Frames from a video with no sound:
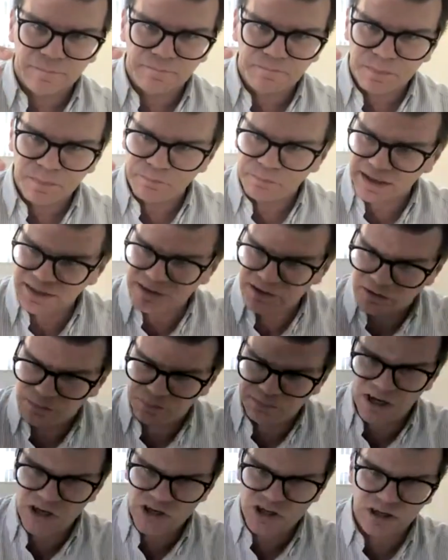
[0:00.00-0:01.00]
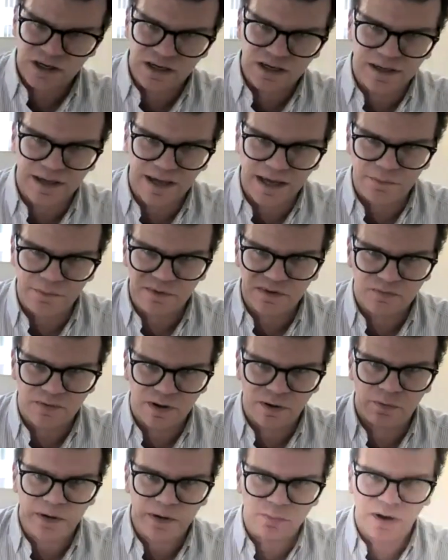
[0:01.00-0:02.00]
participation in a game is
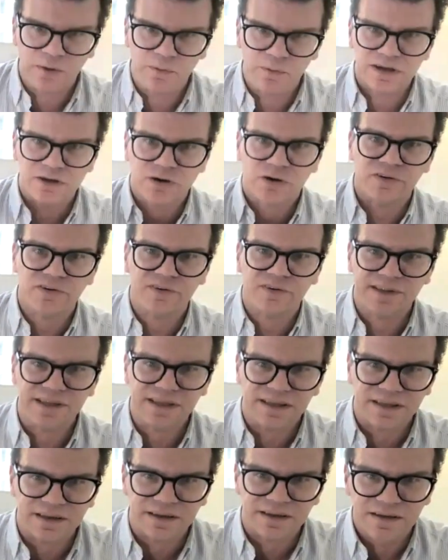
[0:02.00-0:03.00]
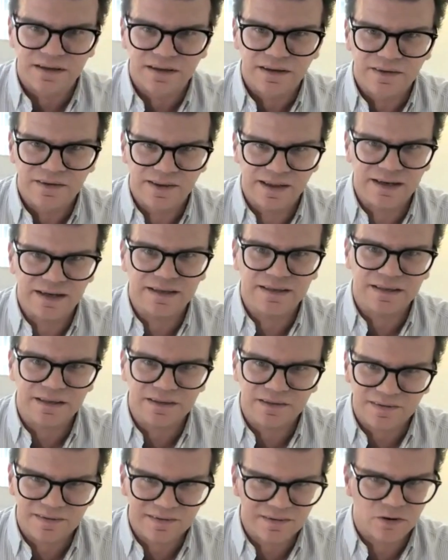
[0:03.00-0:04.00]
very, very costly, then it
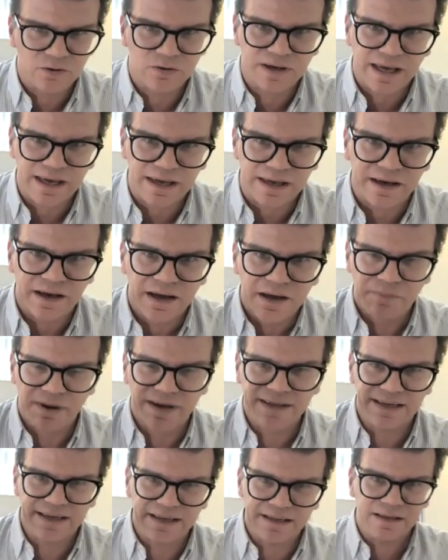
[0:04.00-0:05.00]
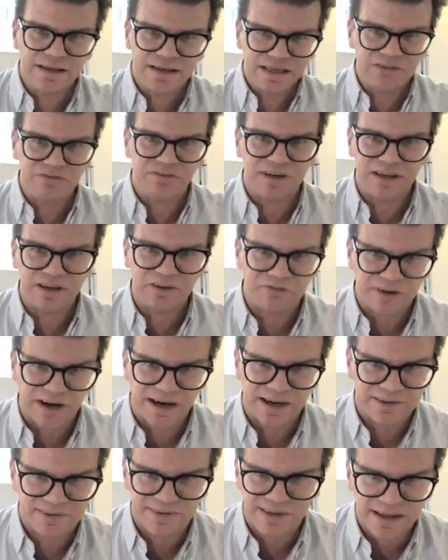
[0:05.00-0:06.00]
is okay. But even if I
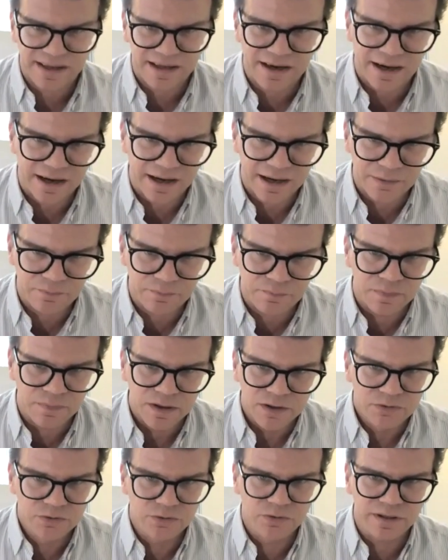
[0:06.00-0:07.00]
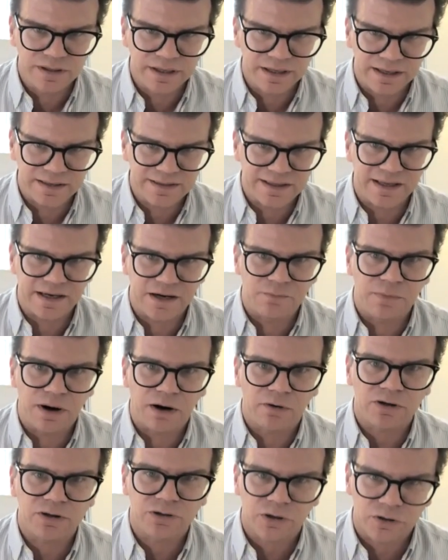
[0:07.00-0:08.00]
say I'm doing it in a
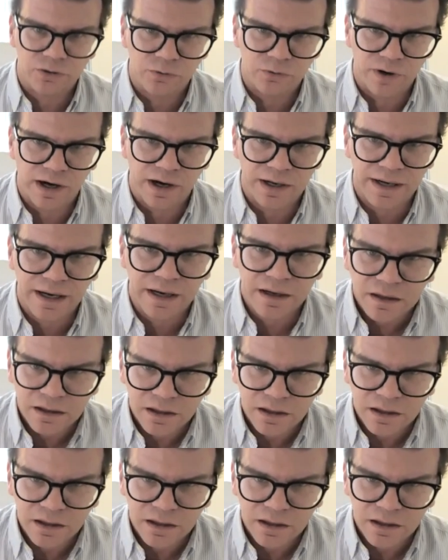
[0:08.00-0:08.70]
marathon runner,